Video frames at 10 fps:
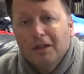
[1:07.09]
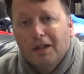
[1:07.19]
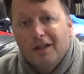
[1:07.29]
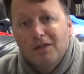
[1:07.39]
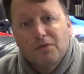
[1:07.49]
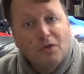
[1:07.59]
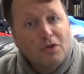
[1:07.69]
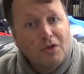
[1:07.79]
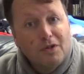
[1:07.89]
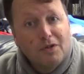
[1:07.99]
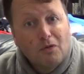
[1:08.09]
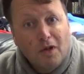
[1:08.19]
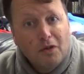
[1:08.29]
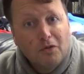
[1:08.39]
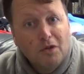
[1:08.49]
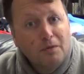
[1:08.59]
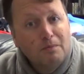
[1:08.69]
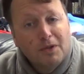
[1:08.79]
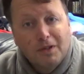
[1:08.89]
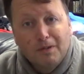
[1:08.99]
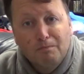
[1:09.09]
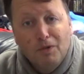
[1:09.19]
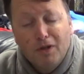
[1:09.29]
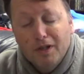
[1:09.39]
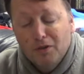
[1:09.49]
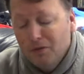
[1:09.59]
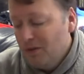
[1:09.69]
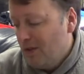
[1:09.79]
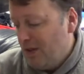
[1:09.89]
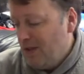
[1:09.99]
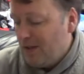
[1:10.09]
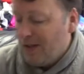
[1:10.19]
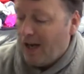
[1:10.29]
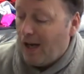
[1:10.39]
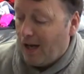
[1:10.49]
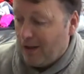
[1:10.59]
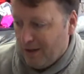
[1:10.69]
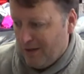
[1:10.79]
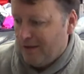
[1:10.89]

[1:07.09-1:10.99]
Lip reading: This version is quite good, but my goodness is it hard.